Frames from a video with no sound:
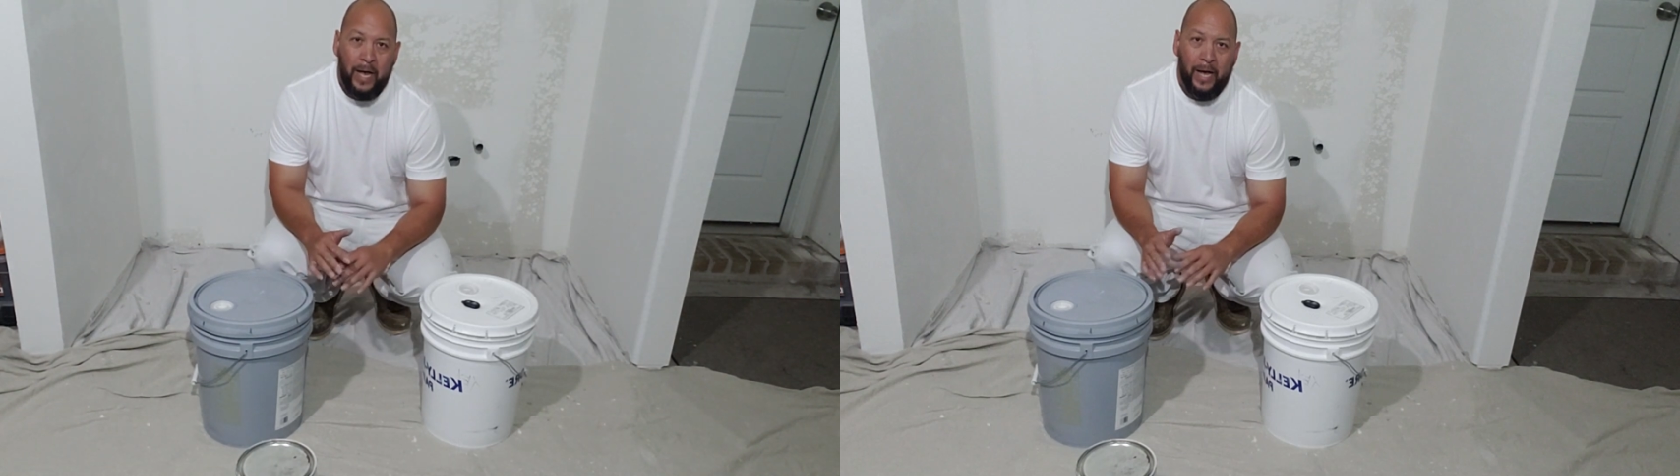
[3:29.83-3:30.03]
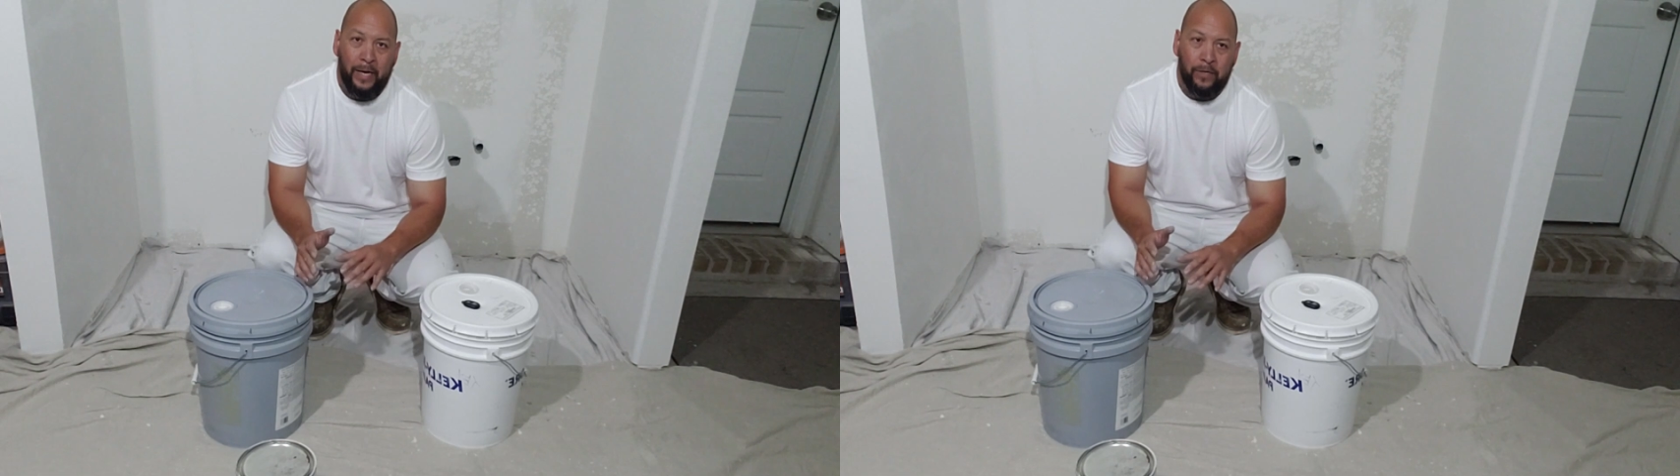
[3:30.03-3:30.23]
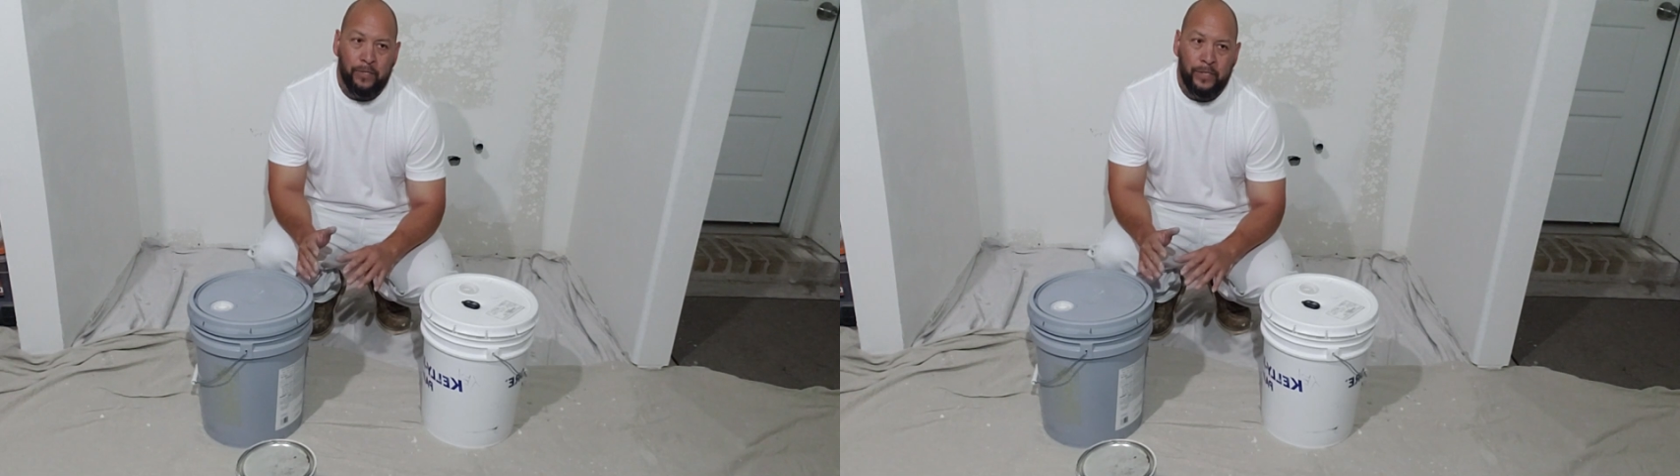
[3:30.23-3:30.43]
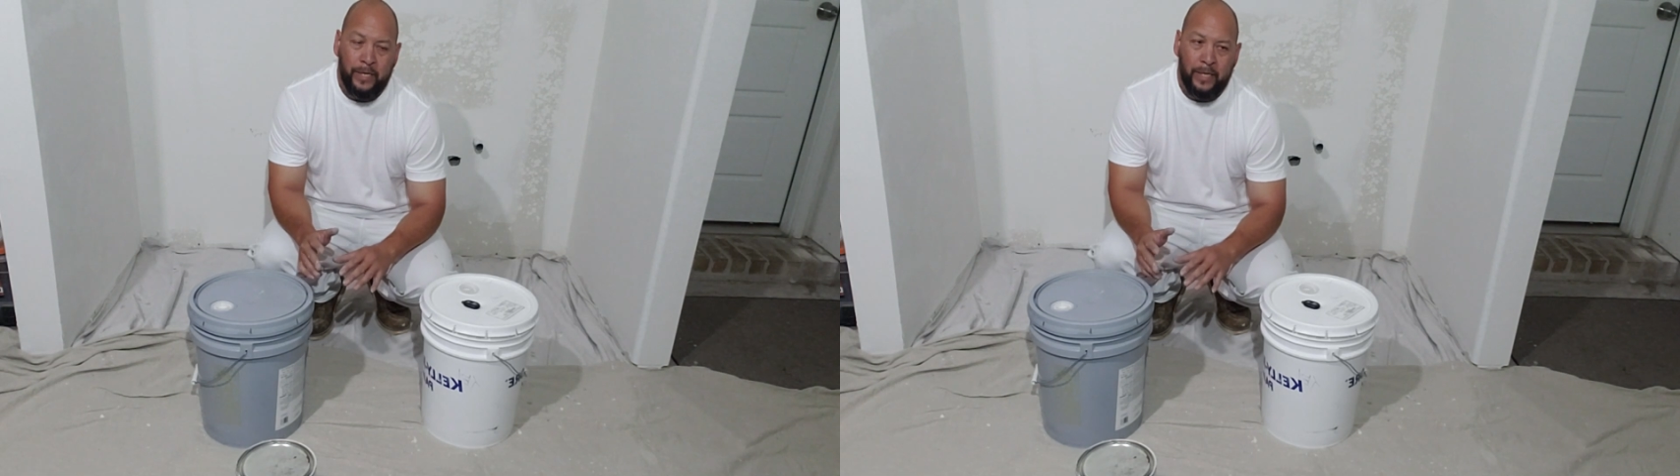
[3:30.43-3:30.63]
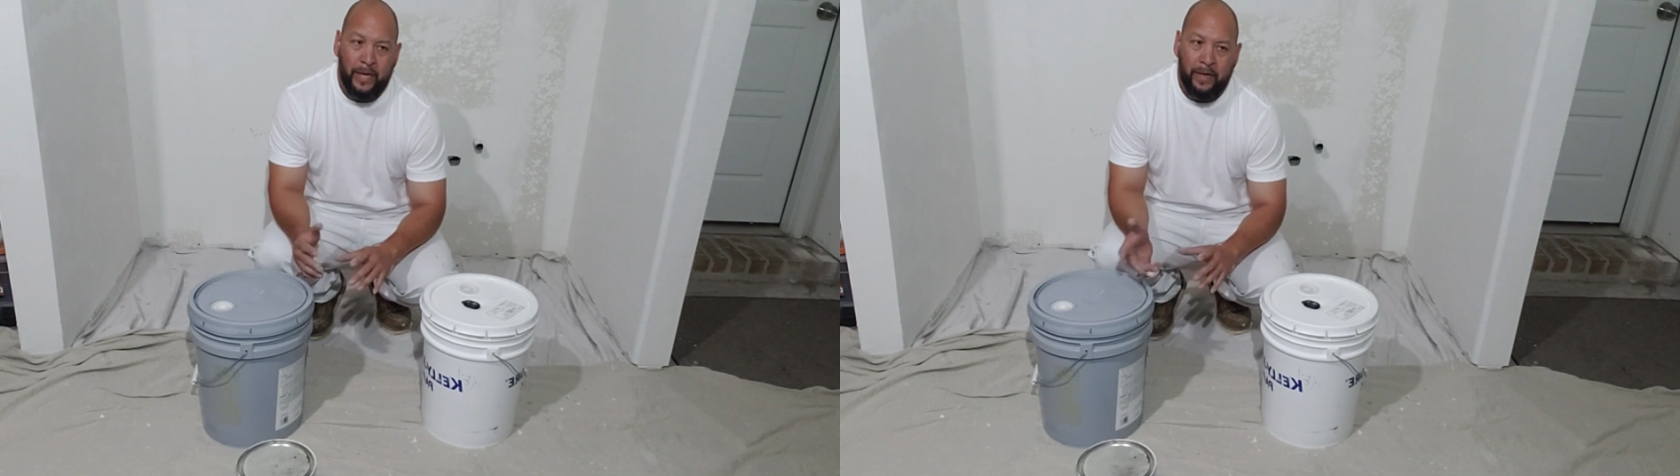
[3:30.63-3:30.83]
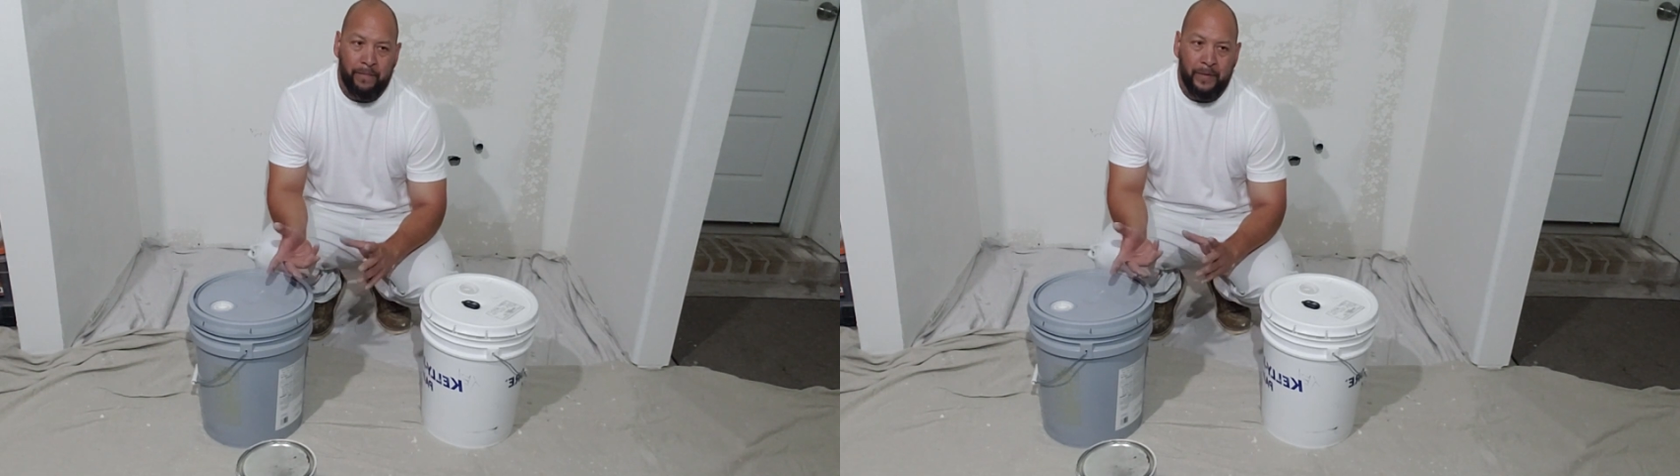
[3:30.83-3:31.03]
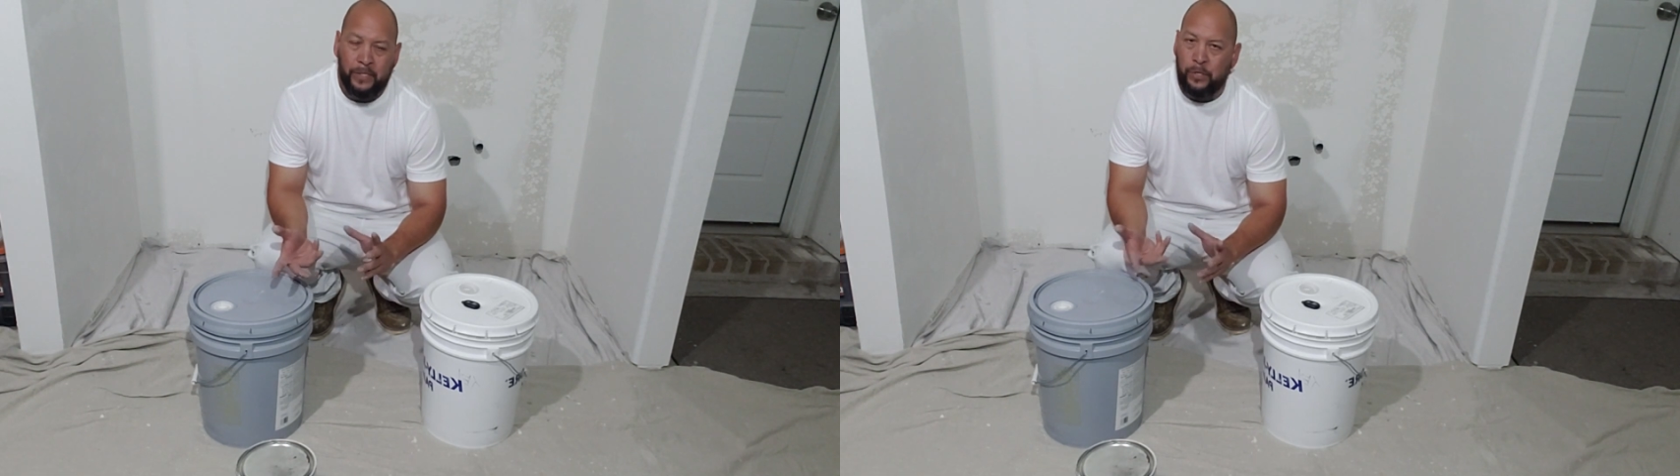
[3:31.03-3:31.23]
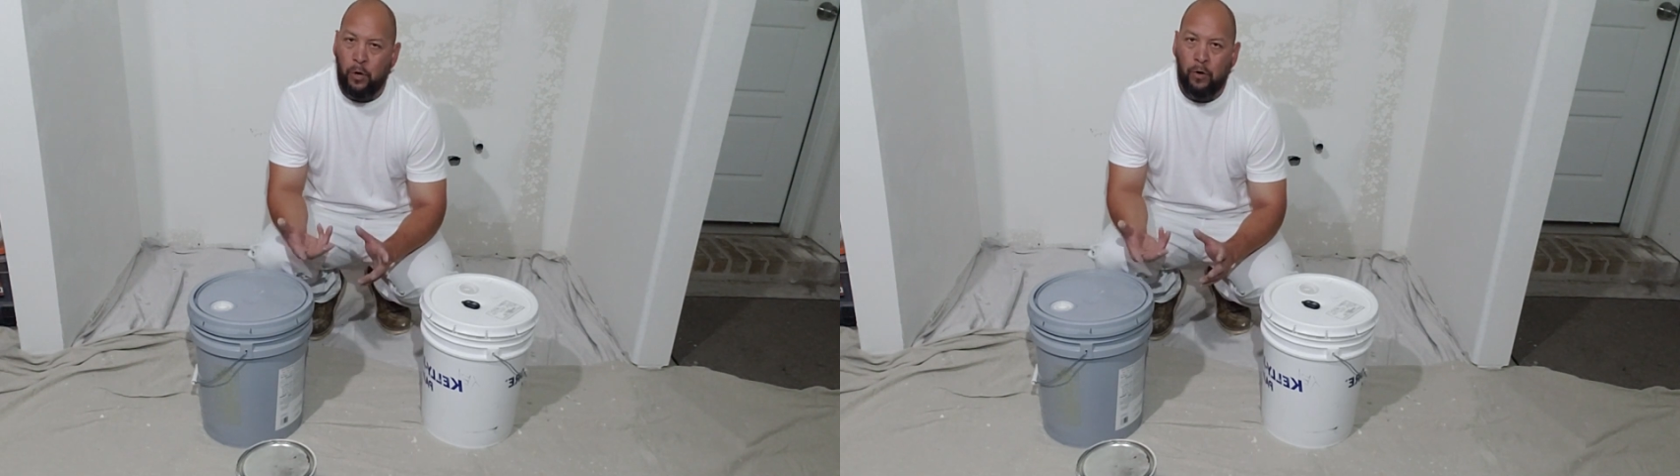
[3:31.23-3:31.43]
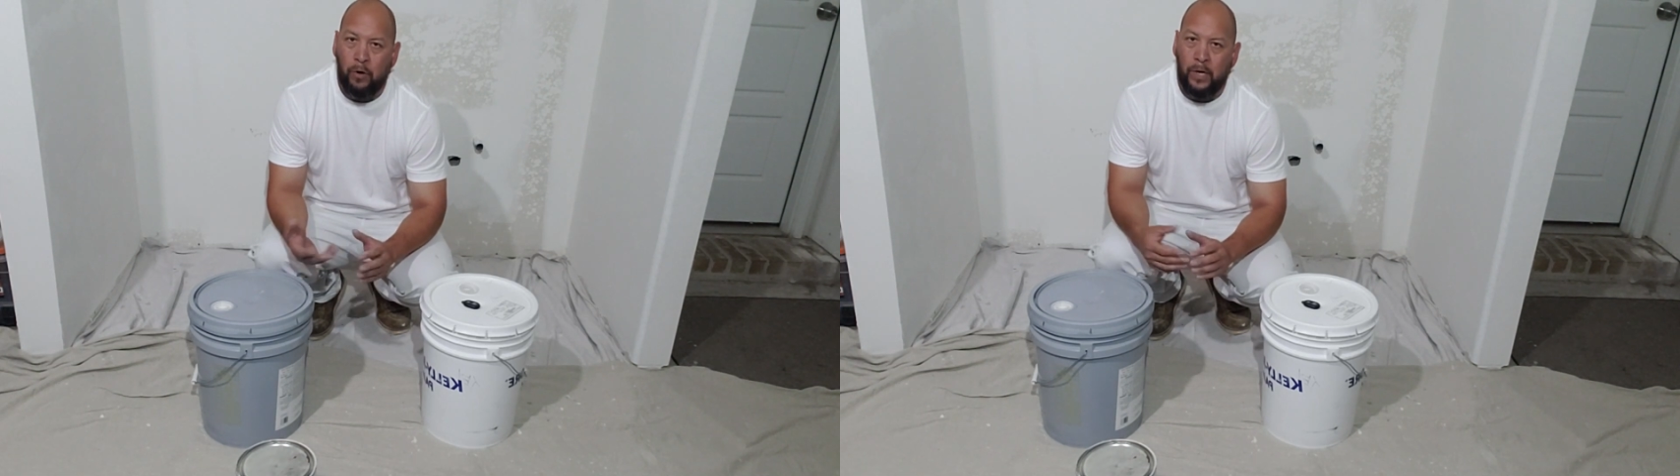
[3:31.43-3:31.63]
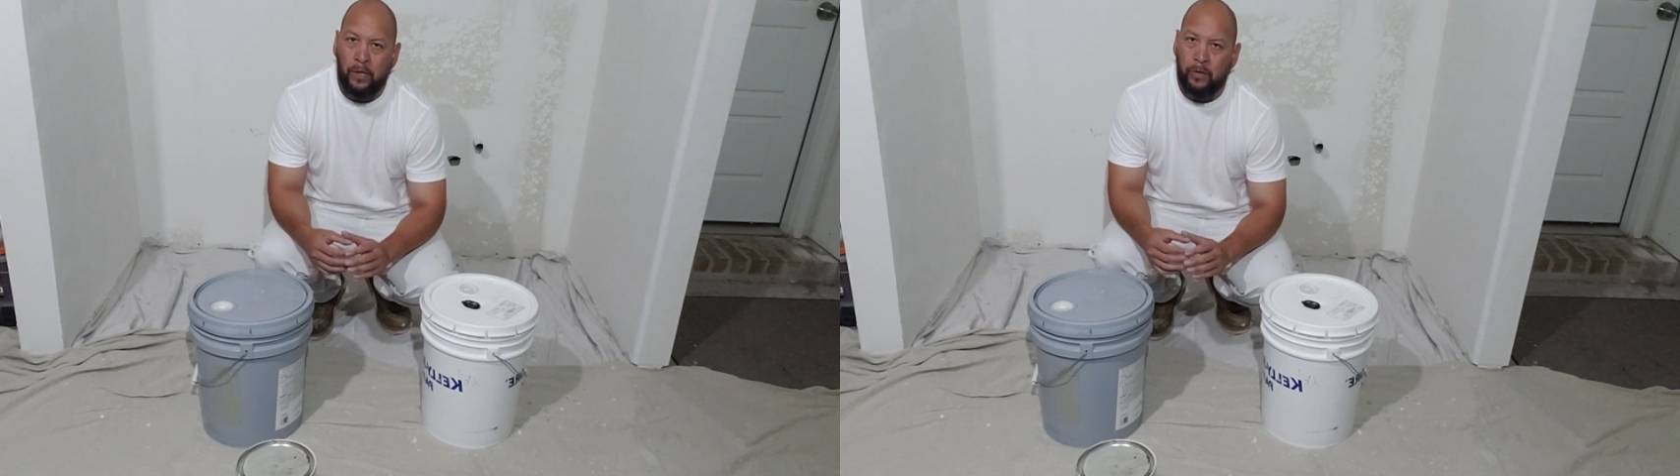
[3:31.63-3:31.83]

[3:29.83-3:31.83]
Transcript: and you'll see, like, if it's a darker color,